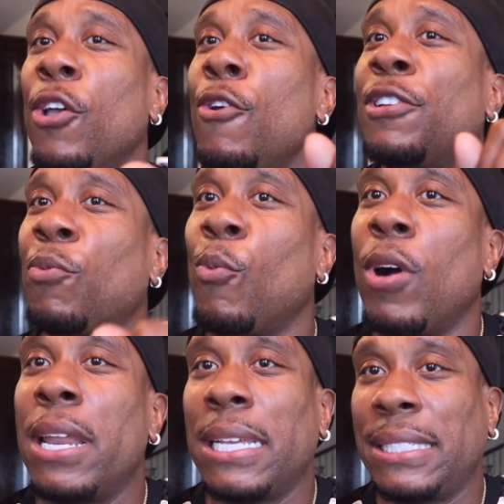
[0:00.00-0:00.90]
Here's
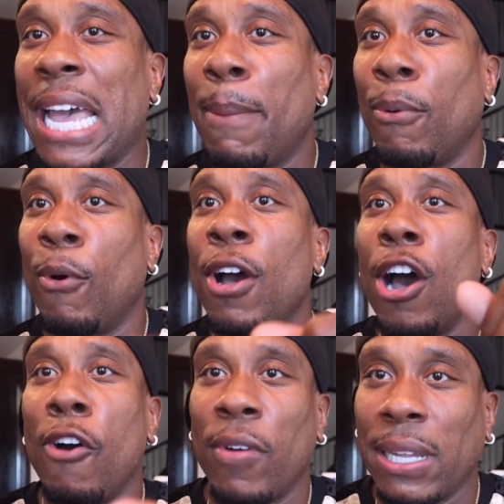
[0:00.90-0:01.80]
one example
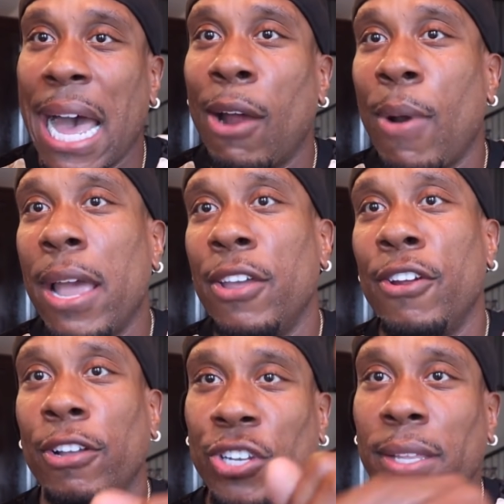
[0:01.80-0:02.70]
of a lie right
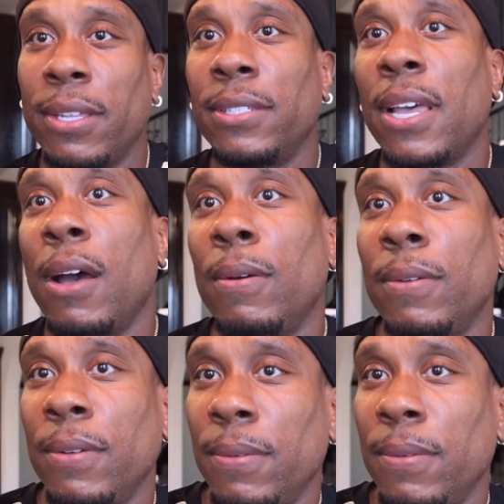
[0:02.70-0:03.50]
here. Check this out.